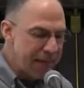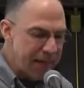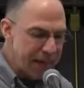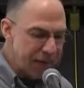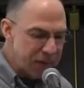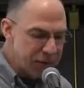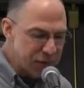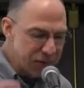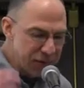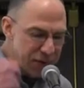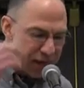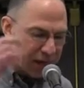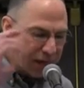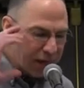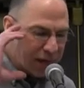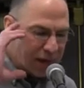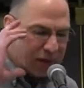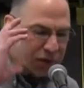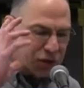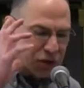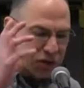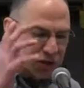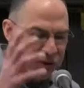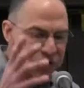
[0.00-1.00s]

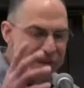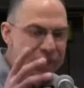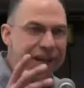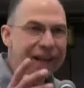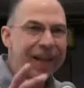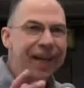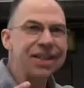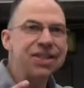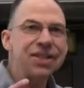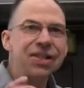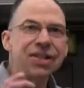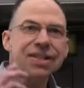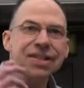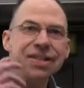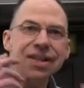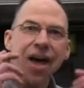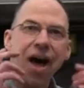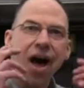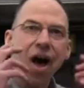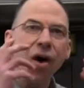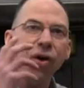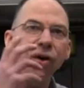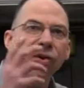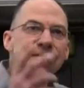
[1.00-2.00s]
it's just
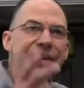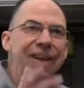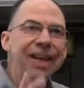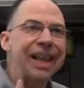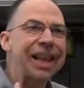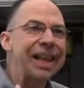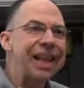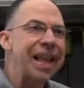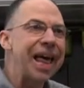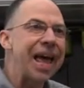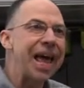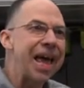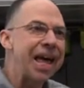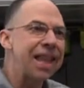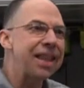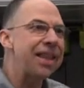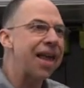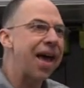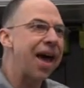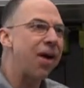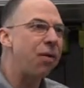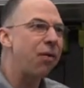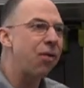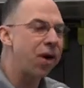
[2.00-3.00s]
always going to
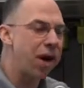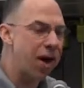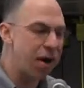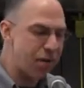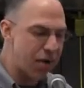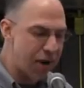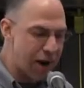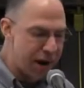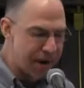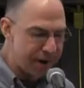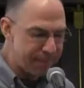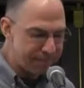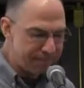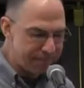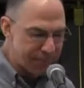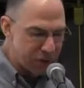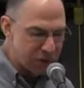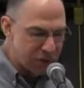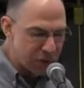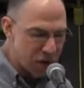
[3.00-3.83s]
land that way, right?